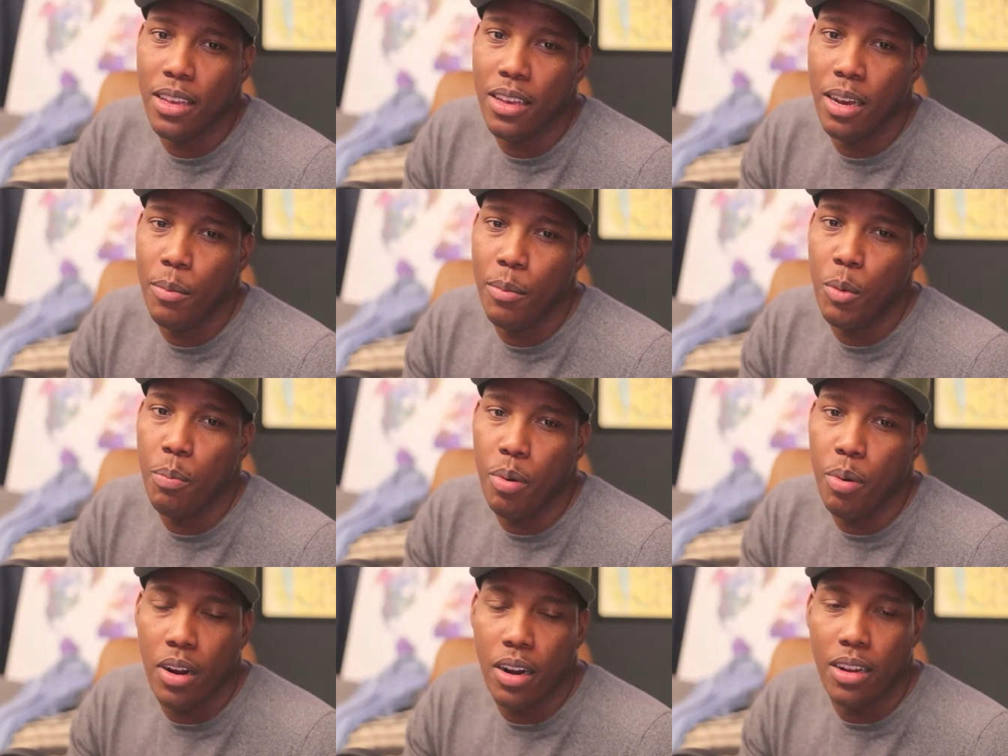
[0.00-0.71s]
You
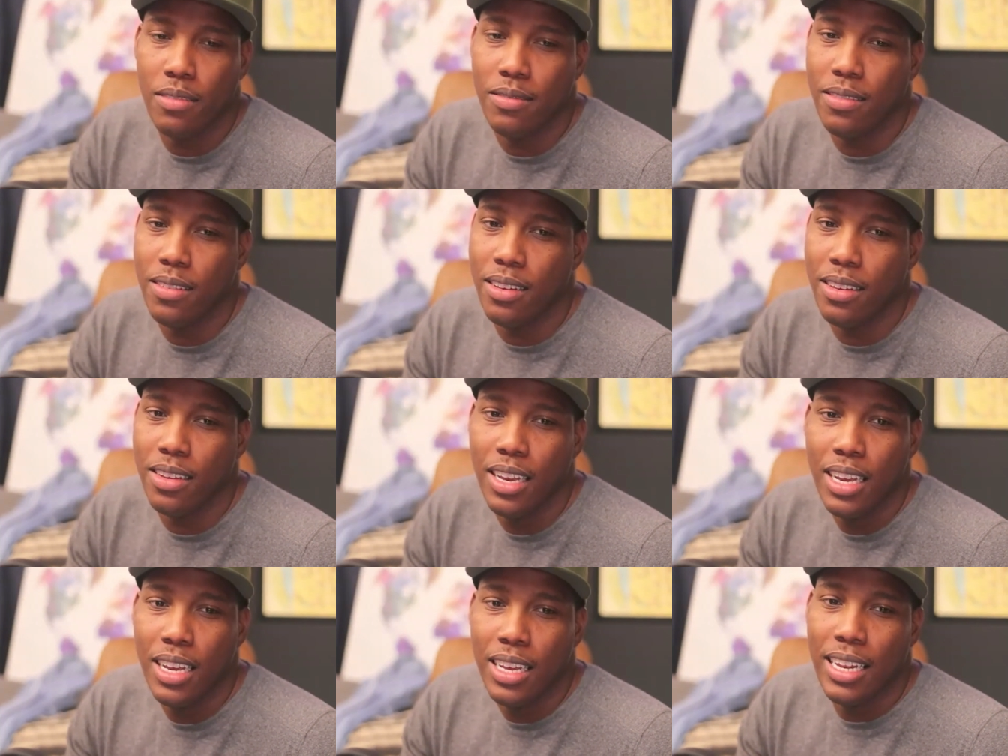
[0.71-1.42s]
Humboldt Parks,
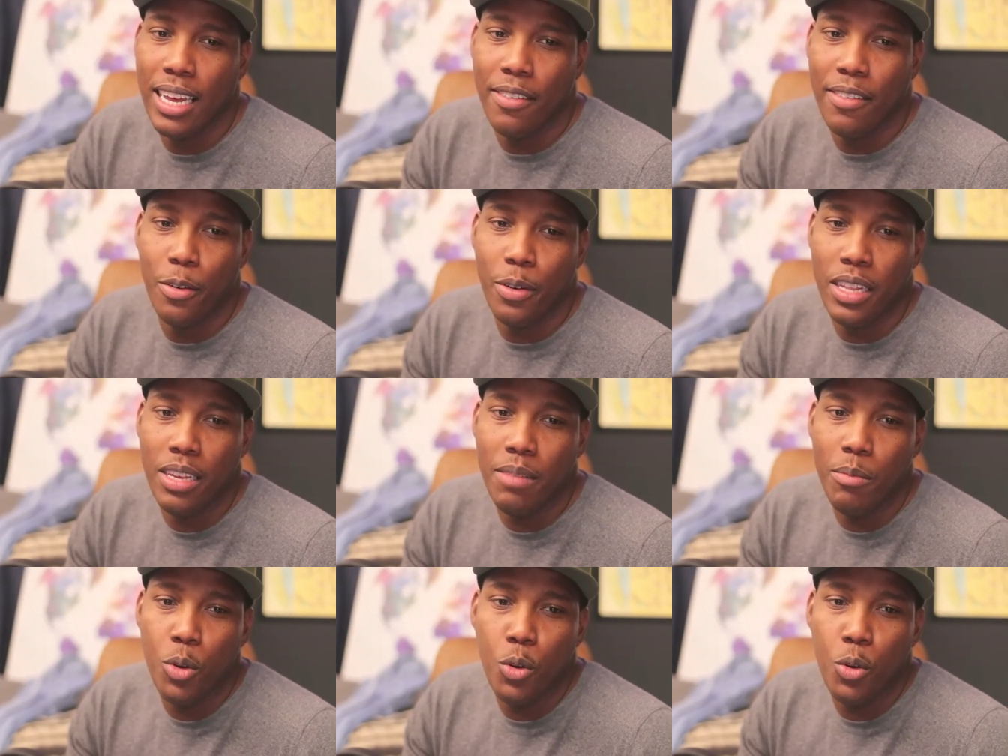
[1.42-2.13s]
uh, never
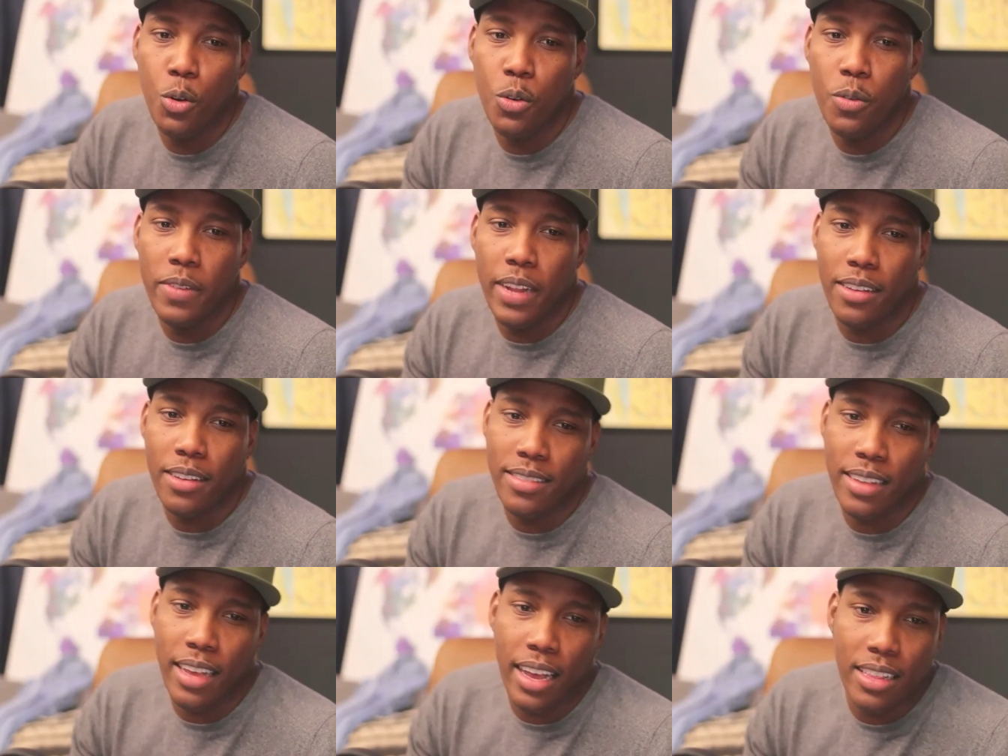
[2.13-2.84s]
really moved
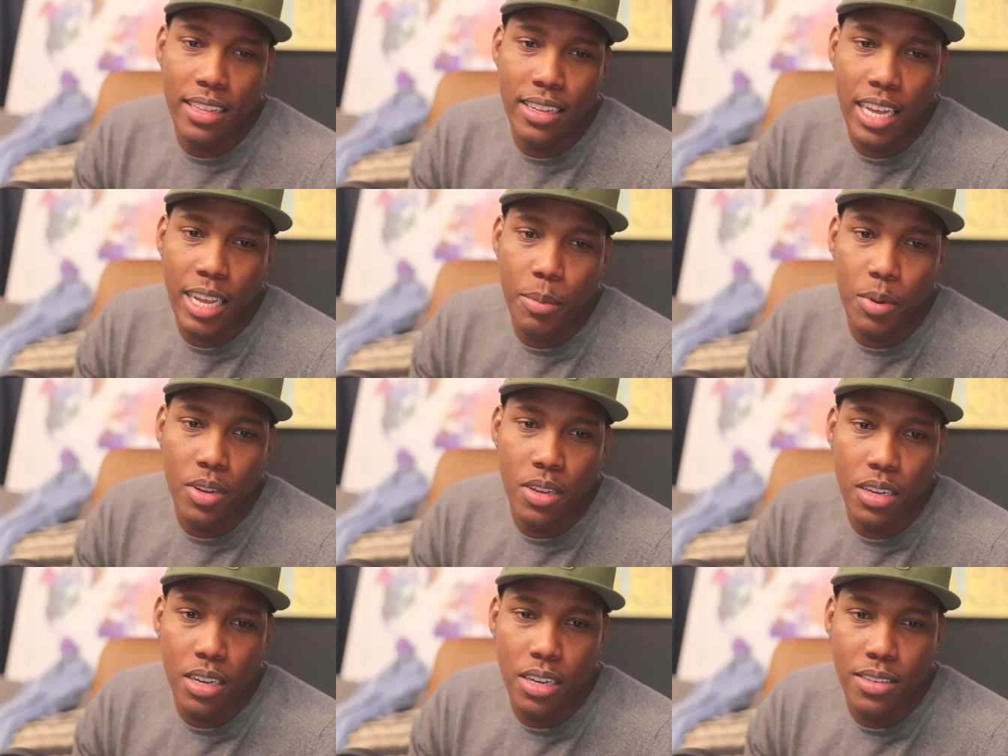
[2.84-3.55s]
outside the
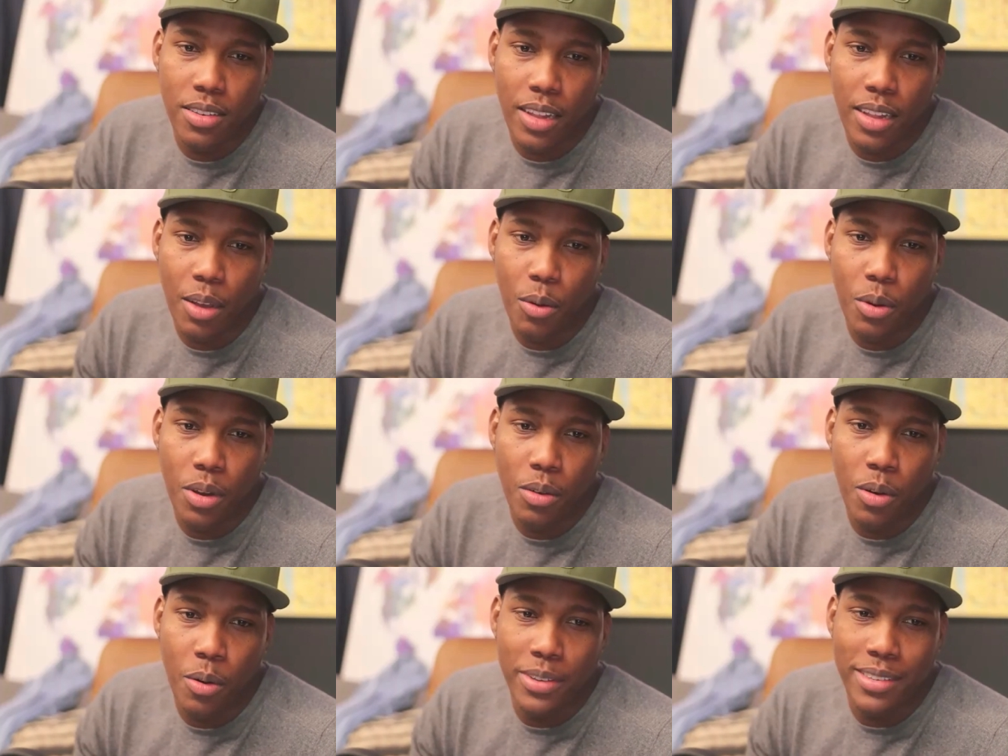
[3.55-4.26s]
neighborhood. So, like,
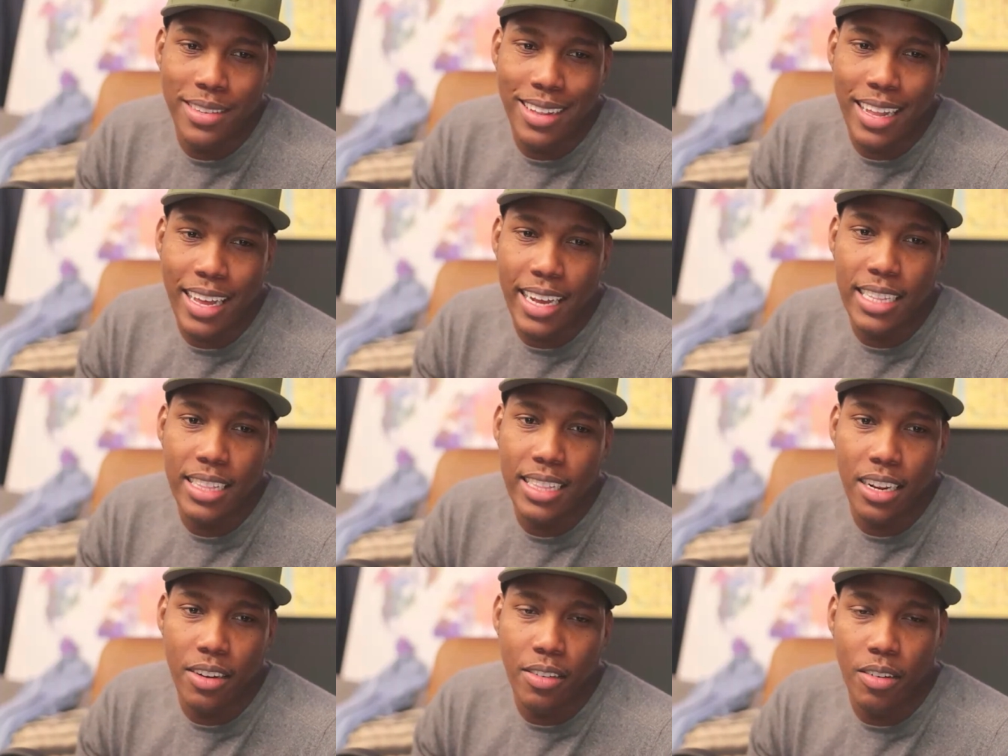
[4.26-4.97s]
what what was it
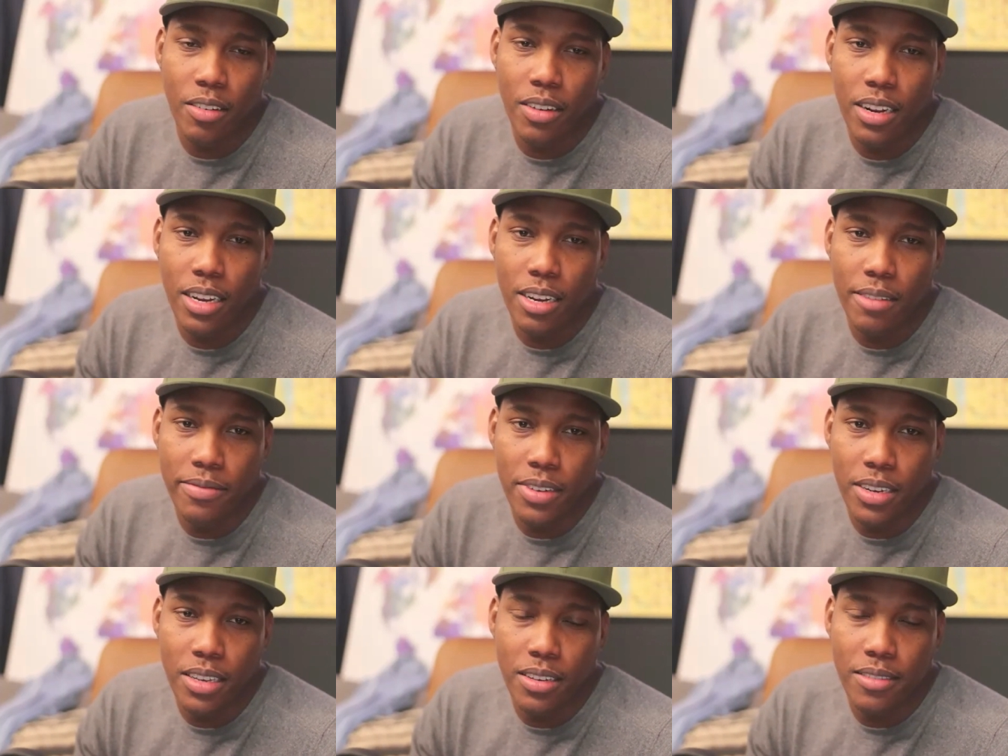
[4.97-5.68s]
like there growing up
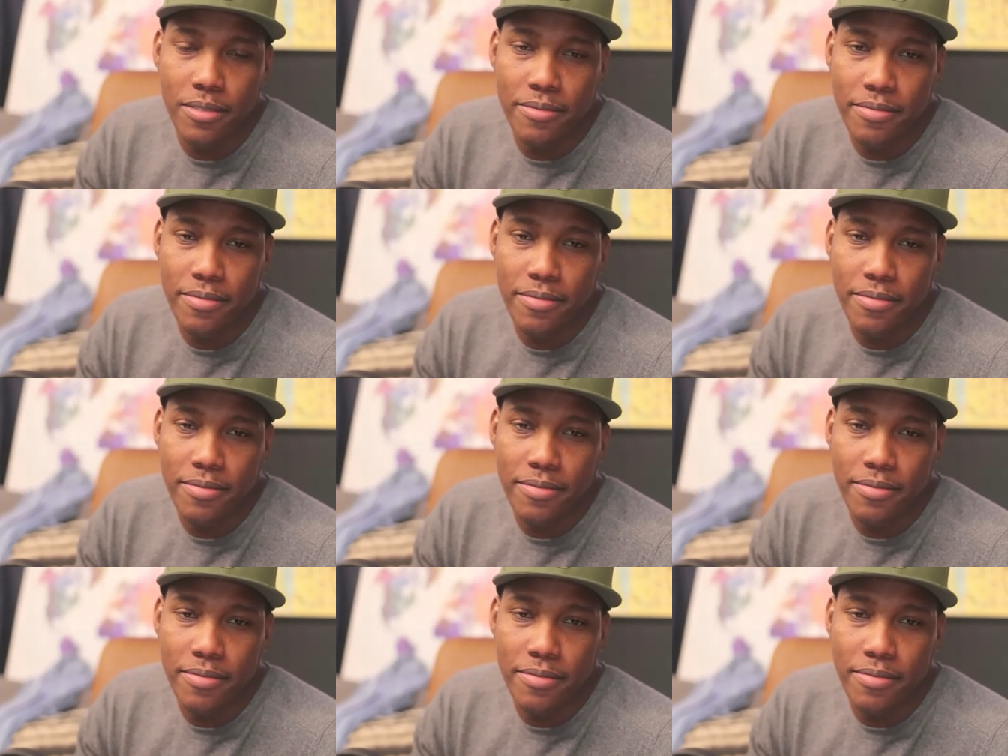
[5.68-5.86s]
for you?